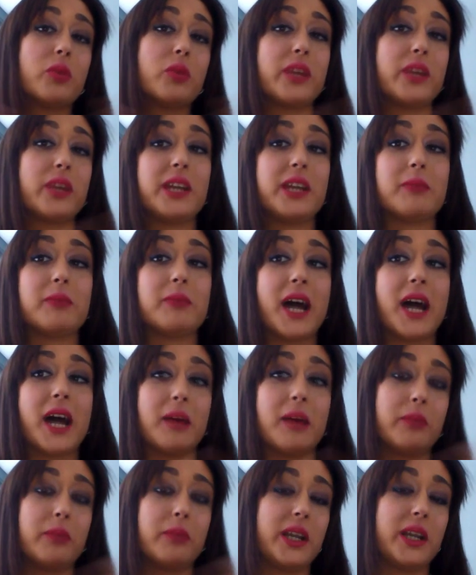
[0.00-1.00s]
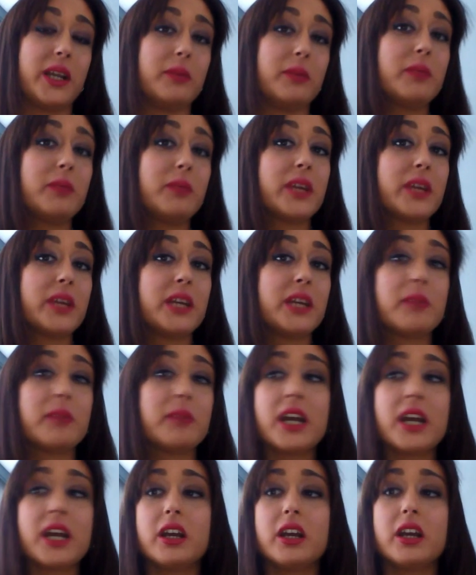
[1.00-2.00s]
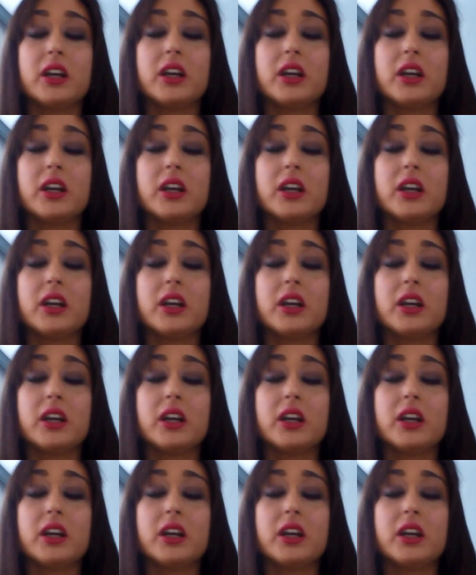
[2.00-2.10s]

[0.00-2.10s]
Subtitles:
prima, primi, prime,